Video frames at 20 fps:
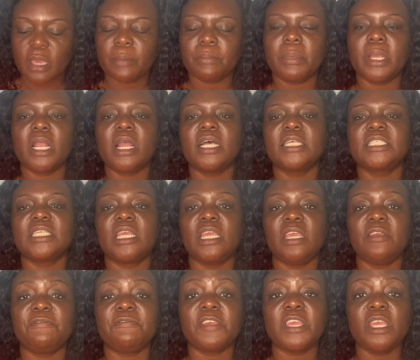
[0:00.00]
because
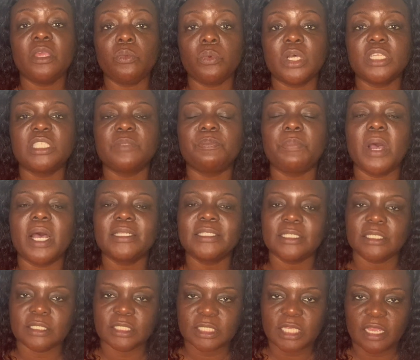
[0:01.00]
if he was
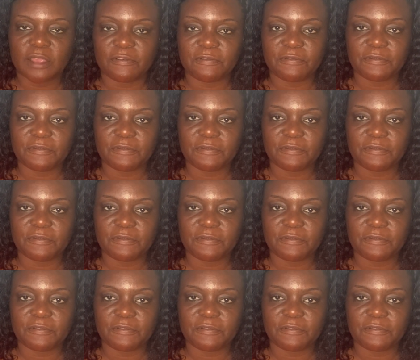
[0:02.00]
positive